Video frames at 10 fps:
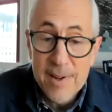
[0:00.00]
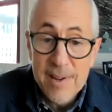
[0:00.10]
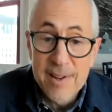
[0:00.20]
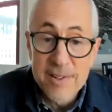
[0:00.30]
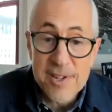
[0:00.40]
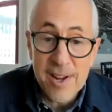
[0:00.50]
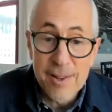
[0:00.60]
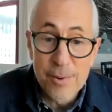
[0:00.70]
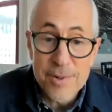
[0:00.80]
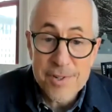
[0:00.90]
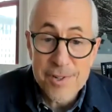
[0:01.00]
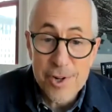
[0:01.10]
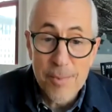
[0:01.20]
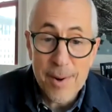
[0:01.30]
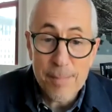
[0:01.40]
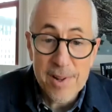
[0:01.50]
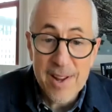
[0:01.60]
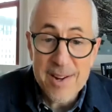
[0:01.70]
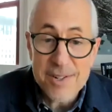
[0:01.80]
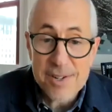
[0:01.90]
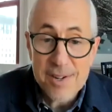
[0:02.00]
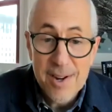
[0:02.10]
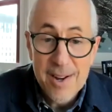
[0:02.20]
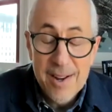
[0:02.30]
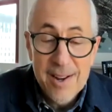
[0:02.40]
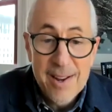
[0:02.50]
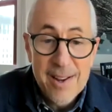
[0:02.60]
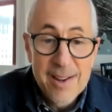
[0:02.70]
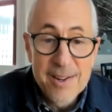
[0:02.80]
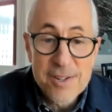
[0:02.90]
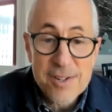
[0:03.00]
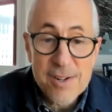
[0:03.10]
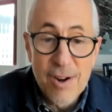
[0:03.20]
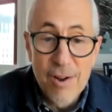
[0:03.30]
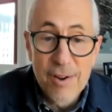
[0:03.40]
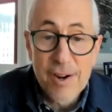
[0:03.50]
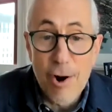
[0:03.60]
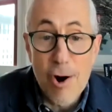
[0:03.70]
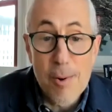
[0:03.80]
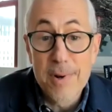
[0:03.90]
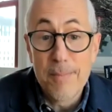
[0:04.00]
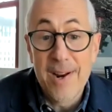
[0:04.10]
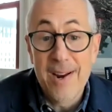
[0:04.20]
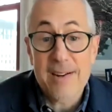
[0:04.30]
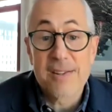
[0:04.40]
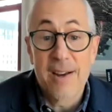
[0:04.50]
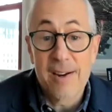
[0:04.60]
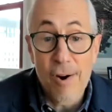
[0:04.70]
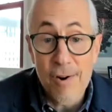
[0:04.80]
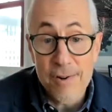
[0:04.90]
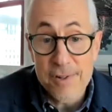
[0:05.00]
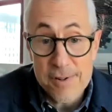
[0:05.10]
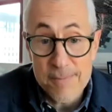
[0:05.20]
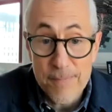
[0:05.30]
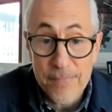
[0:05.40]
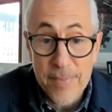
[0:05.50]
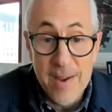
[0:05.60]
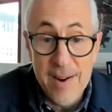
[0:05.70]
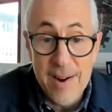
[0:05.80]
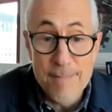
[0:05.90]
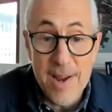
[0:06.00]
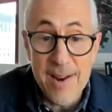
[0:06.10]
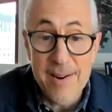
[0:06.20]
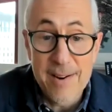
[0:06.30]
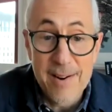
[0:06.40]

in St. Louis. And so my place is called Carbon Monoxide Gardens. And I bet